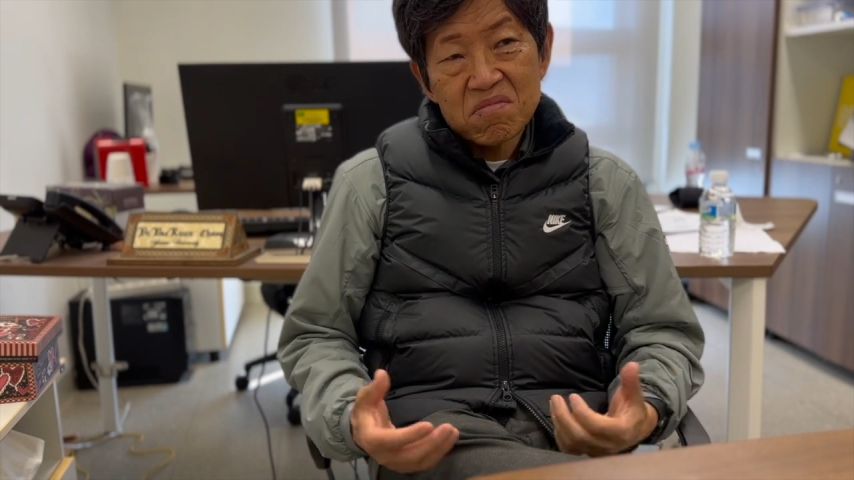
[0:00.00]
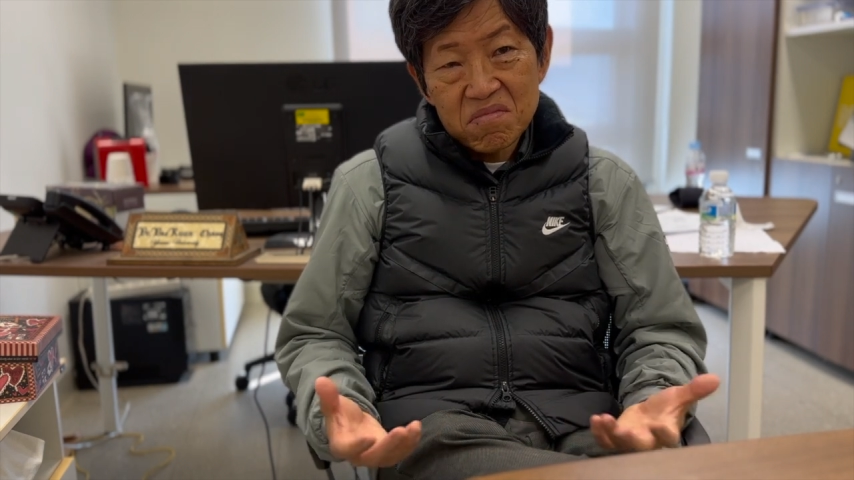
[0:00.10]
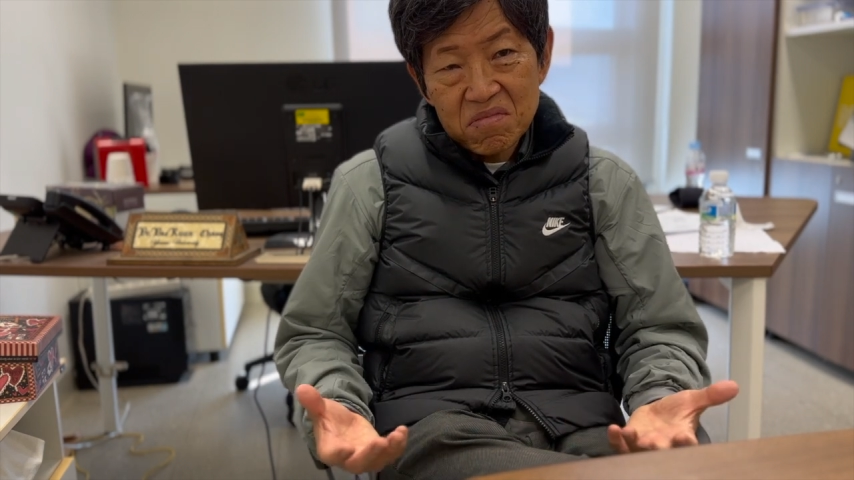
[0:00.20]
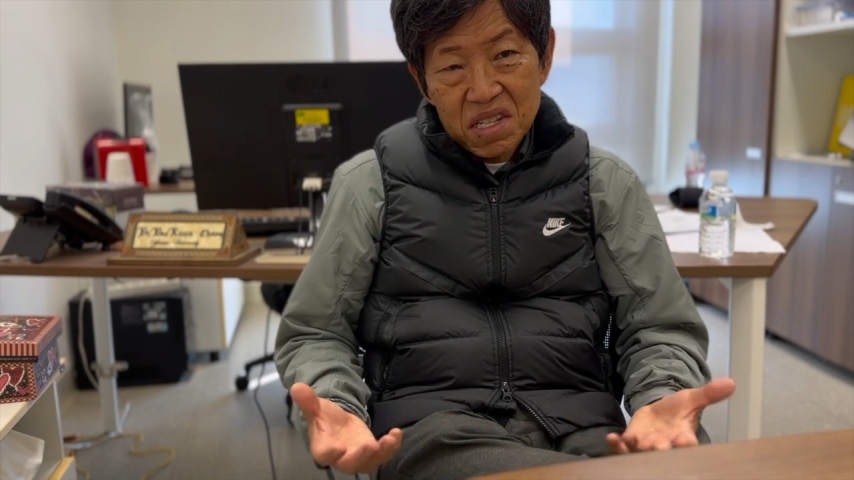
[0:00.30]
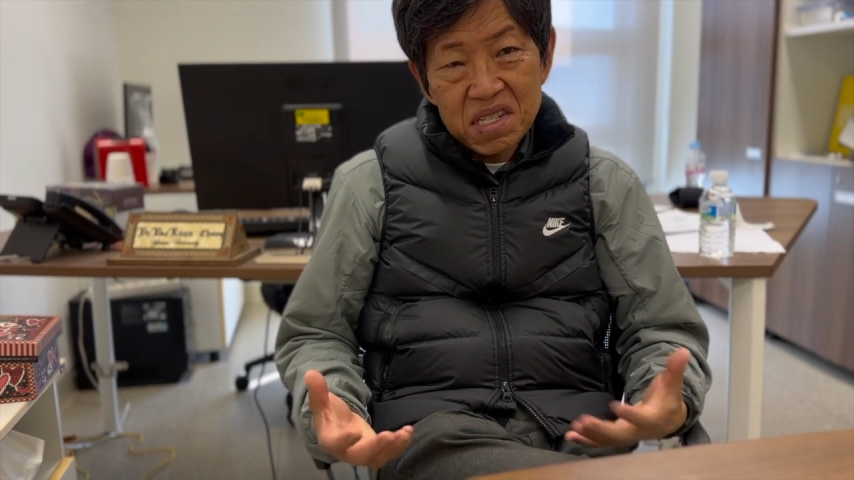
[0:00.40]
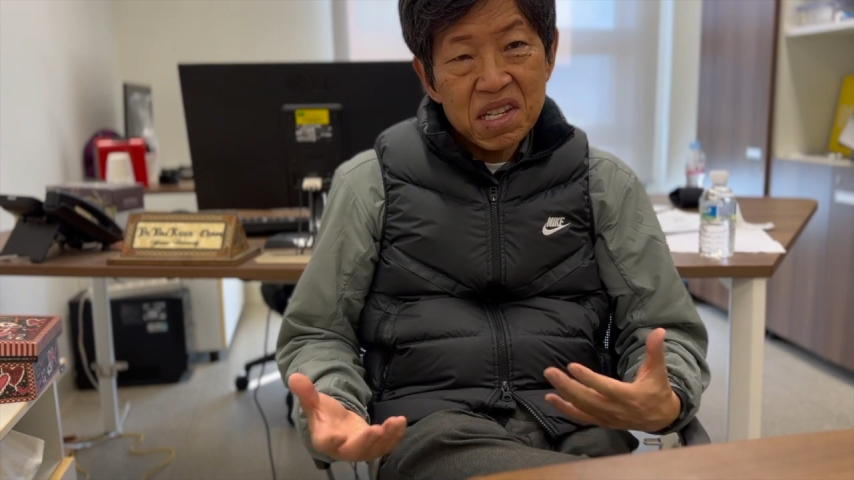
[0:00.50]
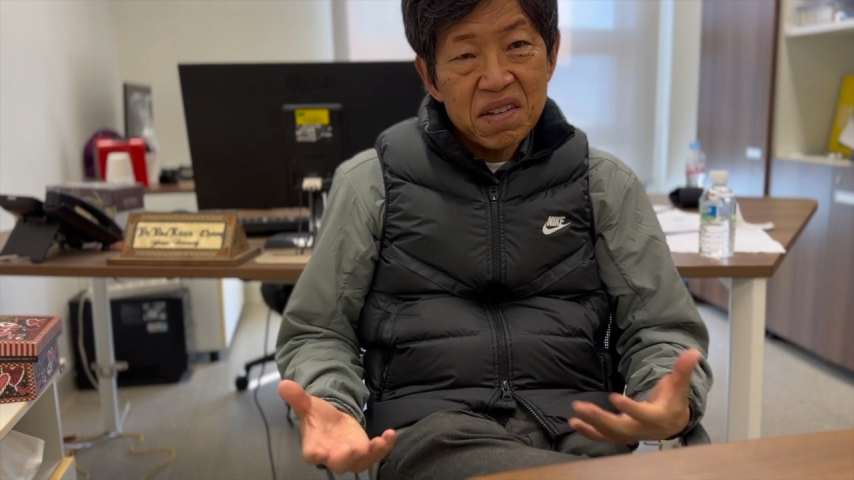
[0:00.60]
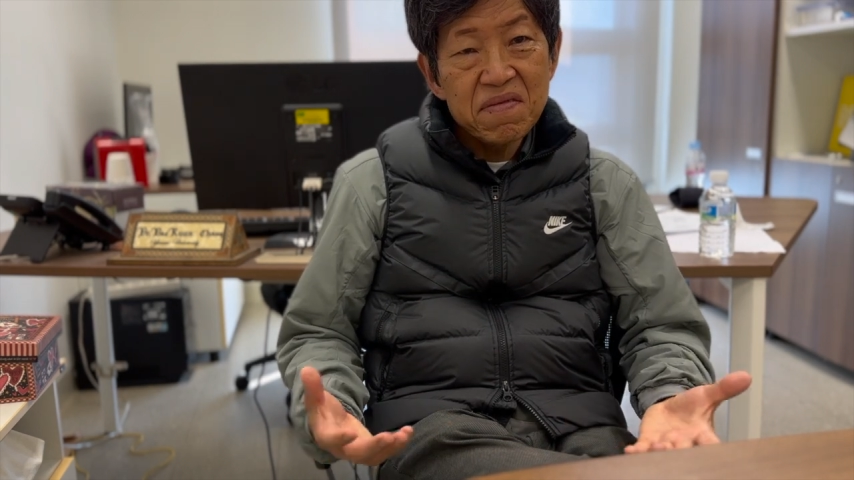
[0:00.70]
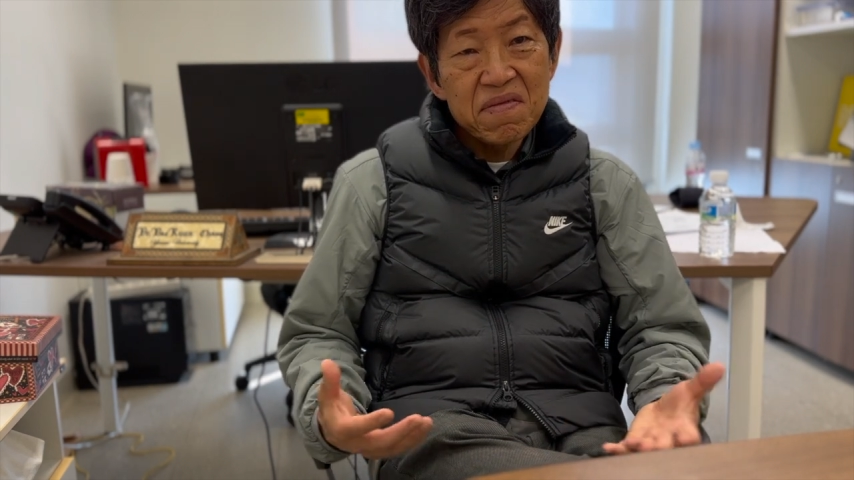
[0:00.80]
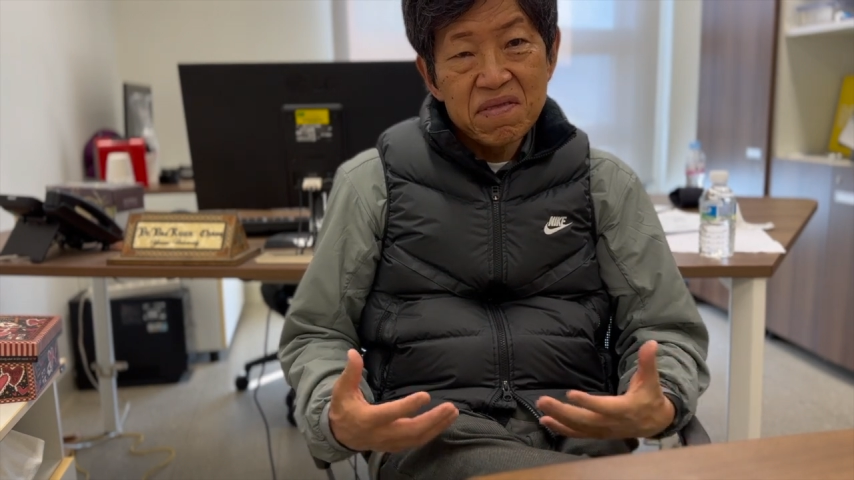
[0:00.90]
let's
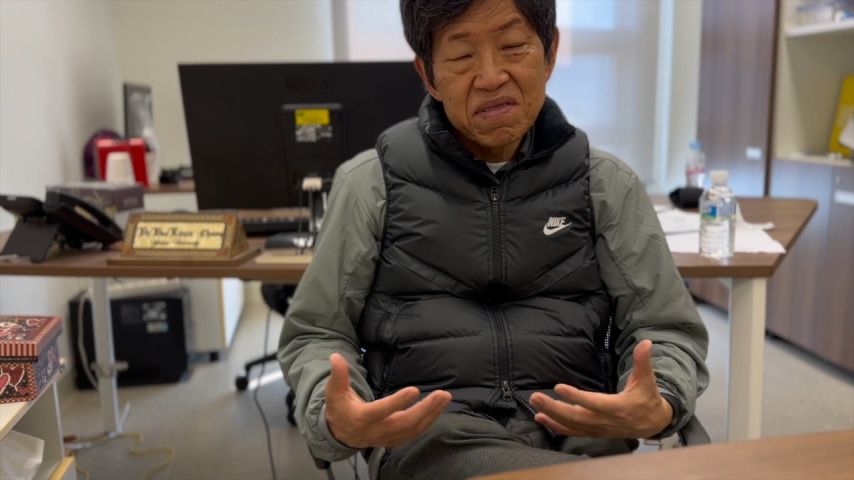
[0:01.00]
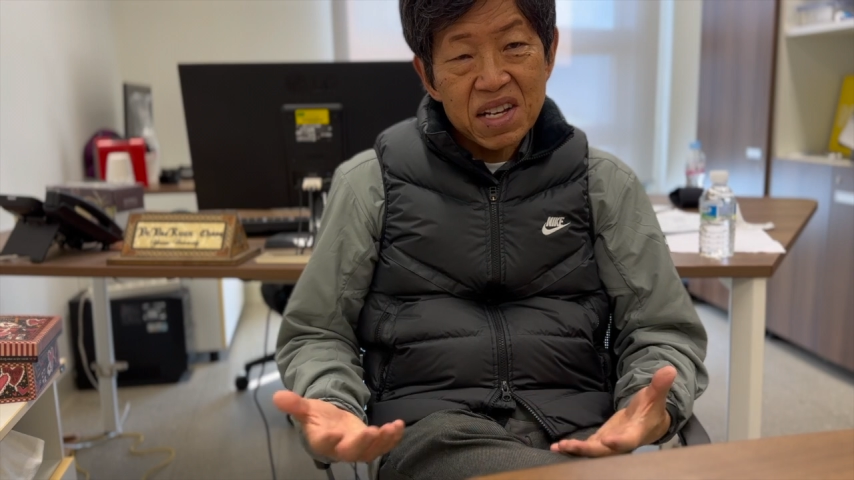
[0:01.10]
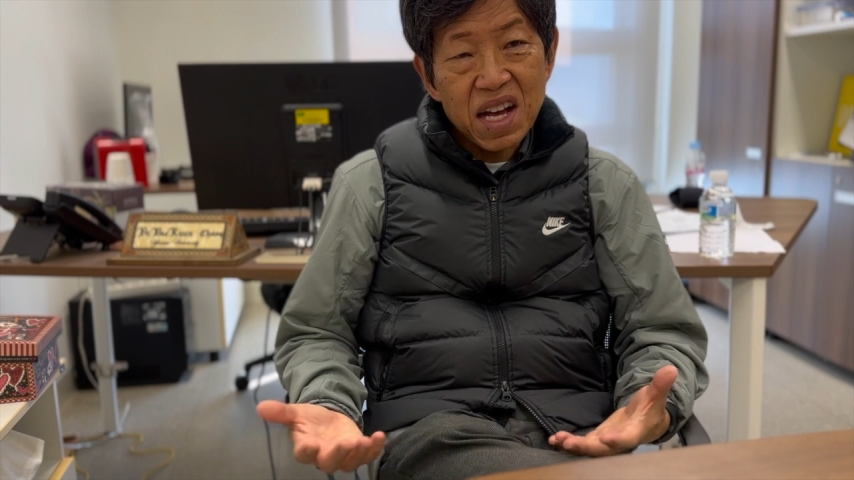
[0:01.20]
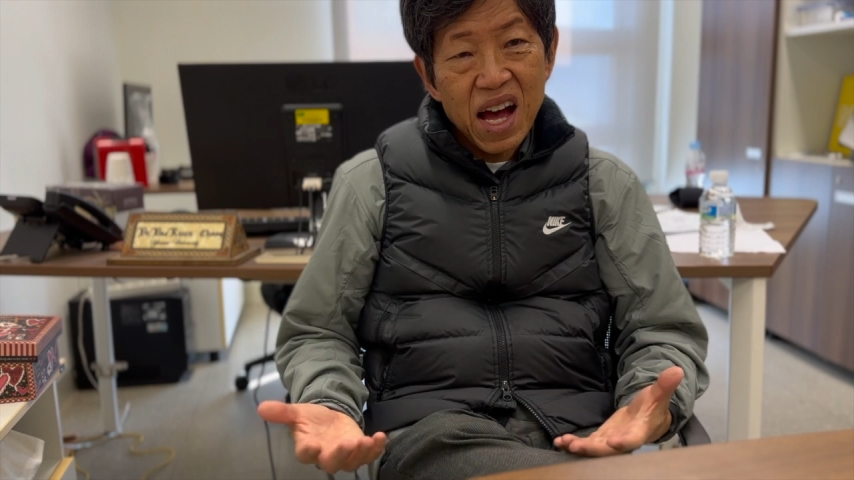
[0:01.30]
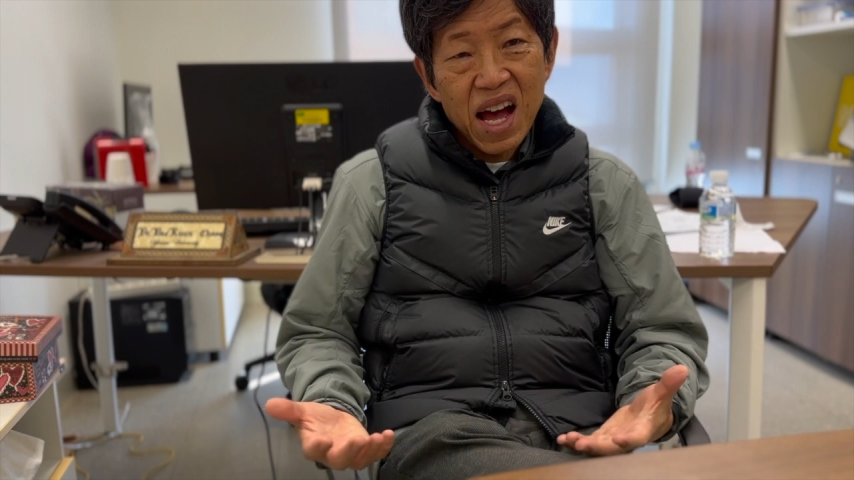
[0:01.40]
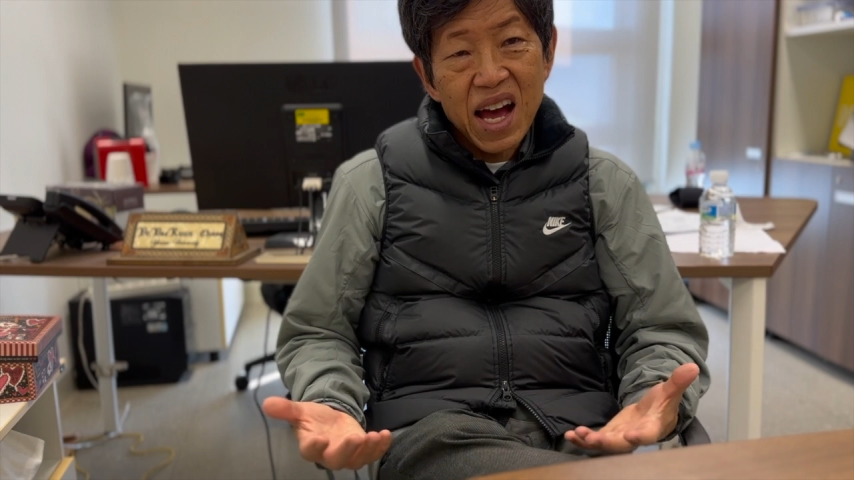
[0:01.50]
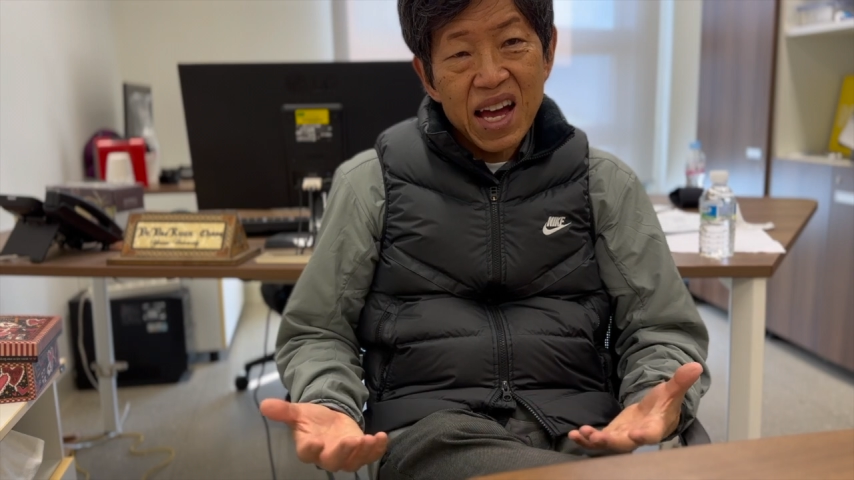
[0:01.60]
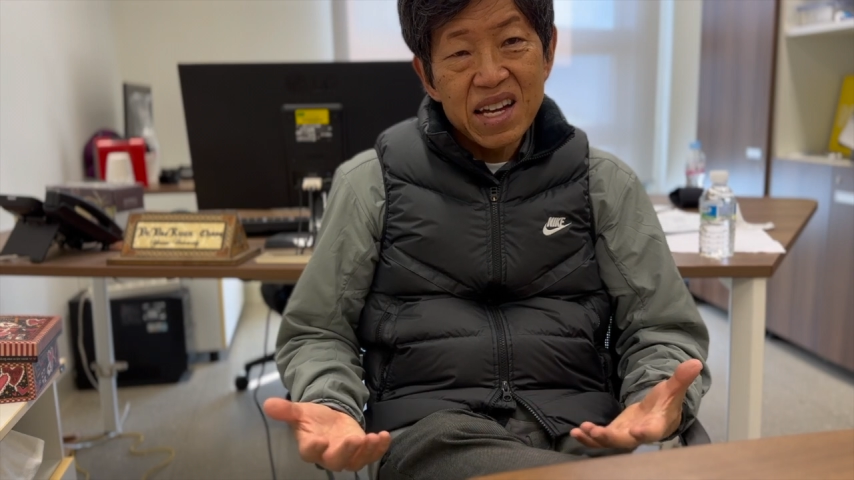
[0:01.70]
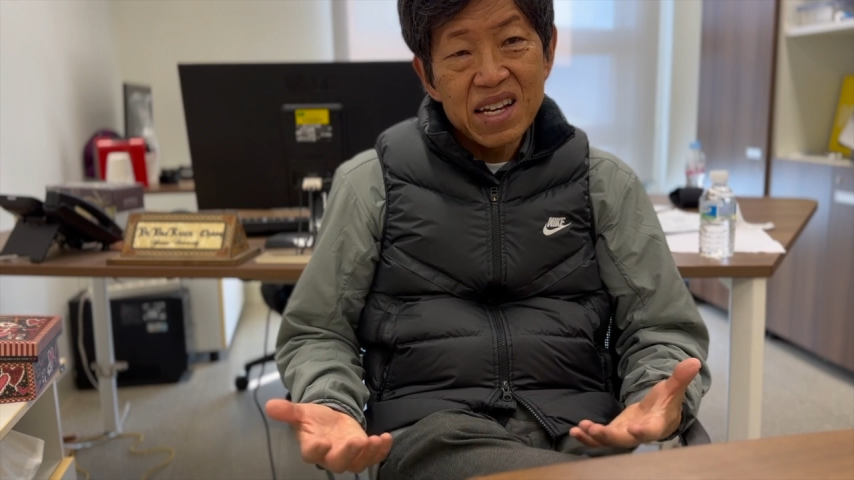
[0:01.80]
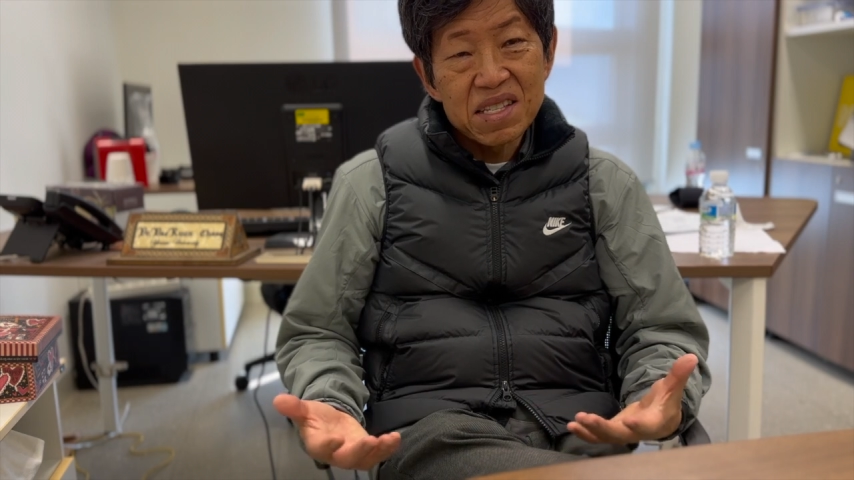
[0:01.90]
give the guy